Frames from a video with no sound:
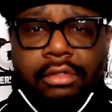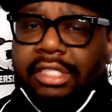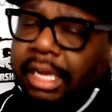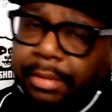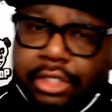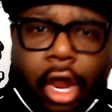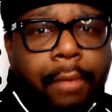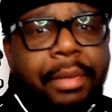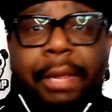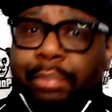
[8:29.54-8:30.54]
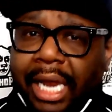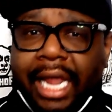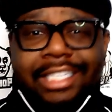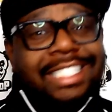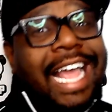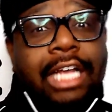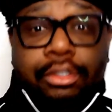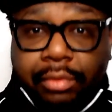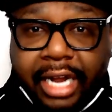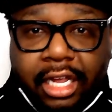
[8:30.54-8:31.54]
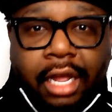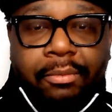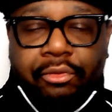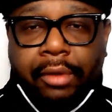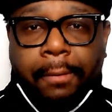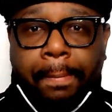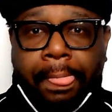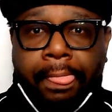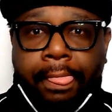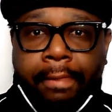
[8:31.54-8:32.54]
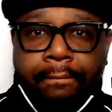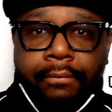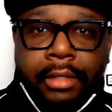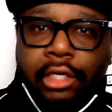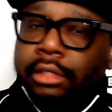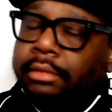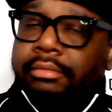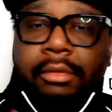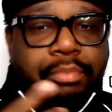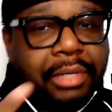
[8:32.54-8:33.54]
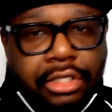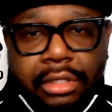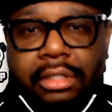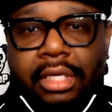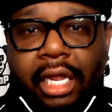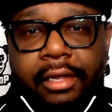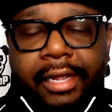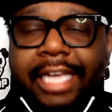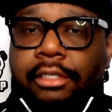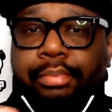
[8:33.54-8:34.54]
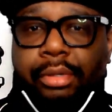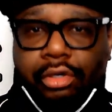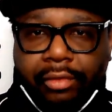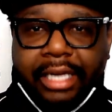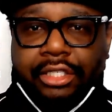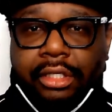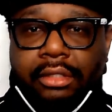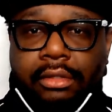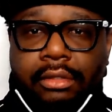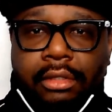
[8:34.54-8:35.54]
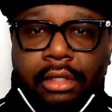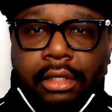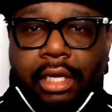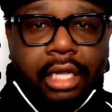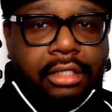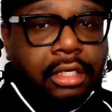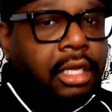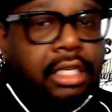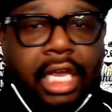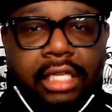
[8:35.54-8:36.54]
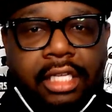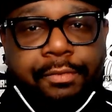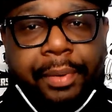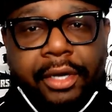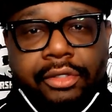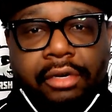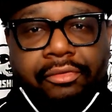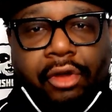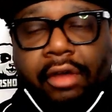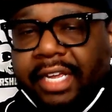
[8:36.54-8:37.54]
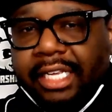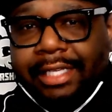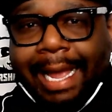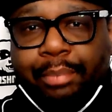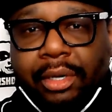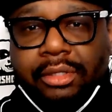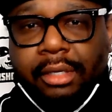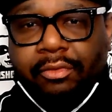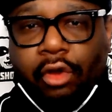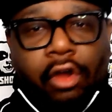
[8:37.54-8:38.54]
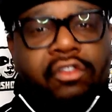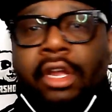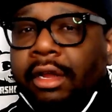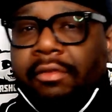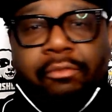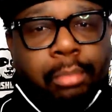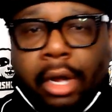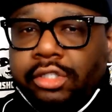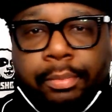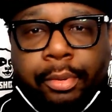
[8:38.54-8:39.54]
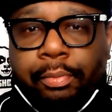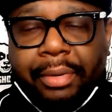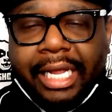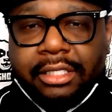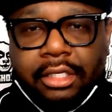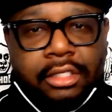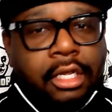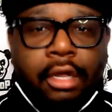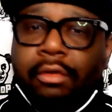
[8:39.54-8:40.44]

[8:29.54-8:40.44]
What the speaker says: Them is our big plays. That's where they come from. But you see, it's a progression. It's get this person involved, get that person involved, multiple places.